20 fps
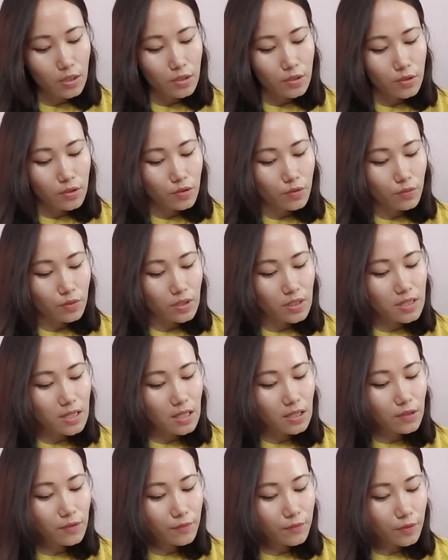So
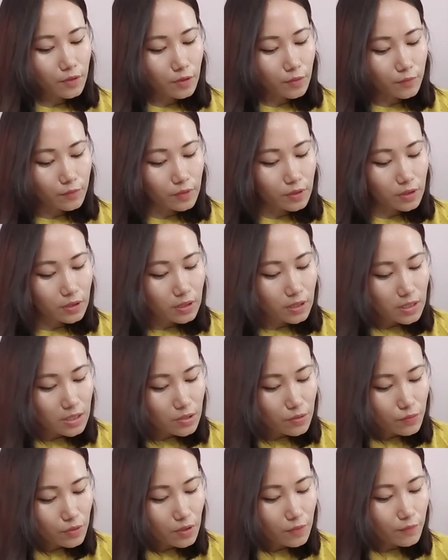these
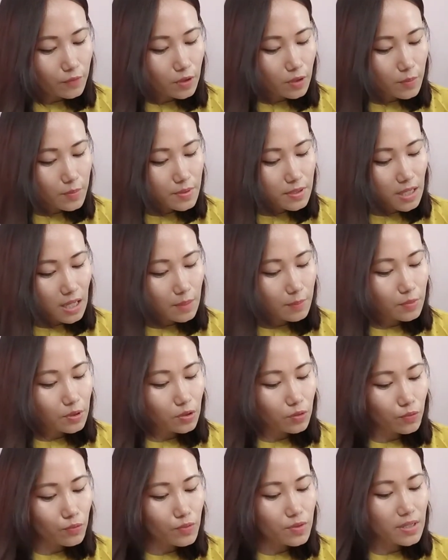three verbs can be
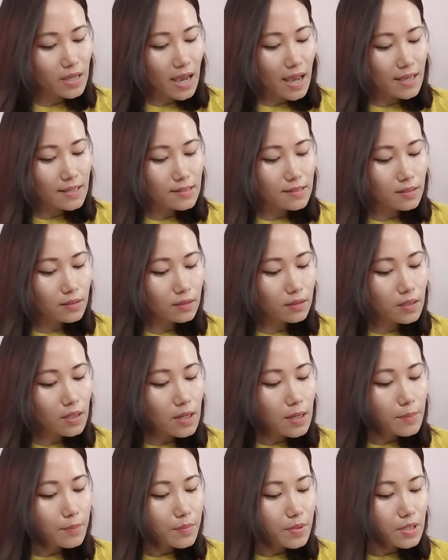used as a
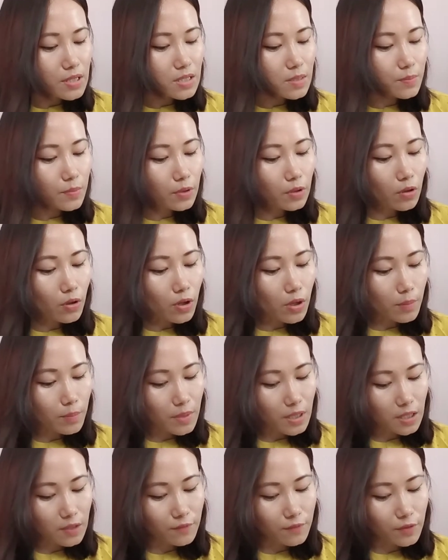principal or a
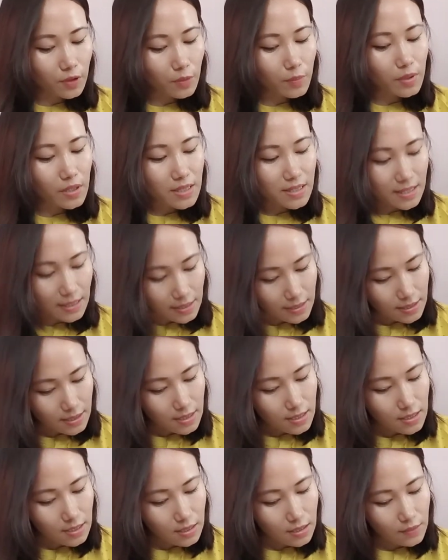main verb in a
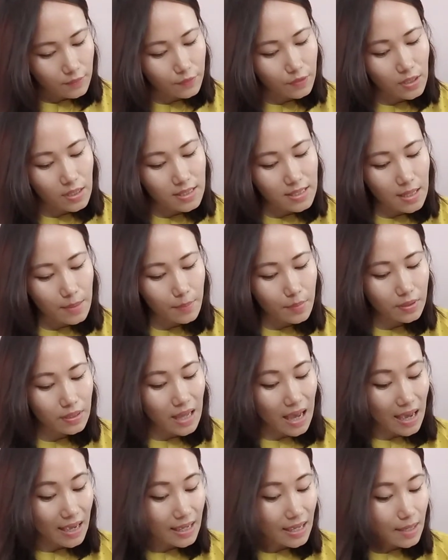sentence. For example,
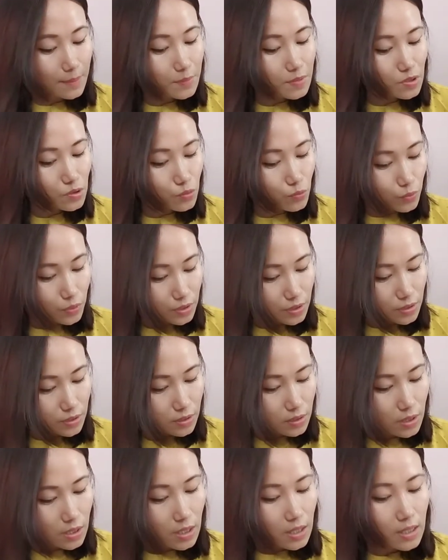I am a student.
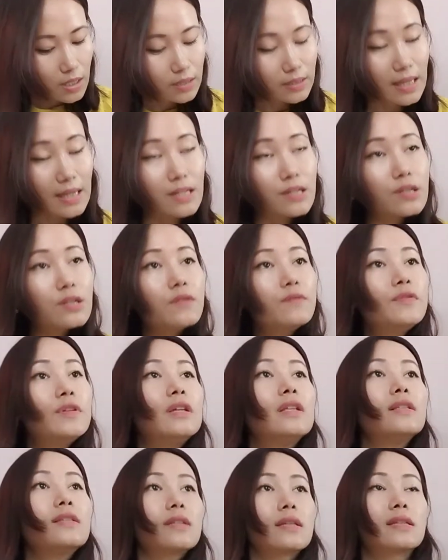That
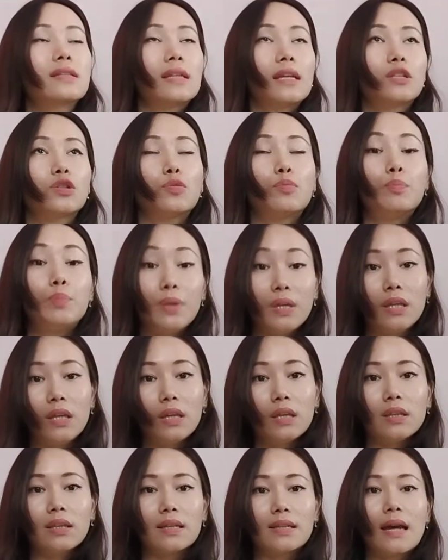reveals a state of
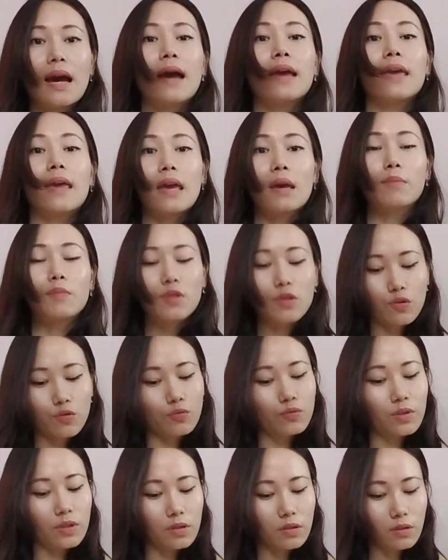being that I am a
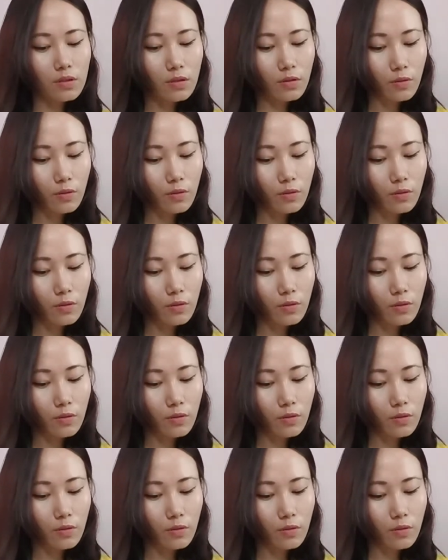student.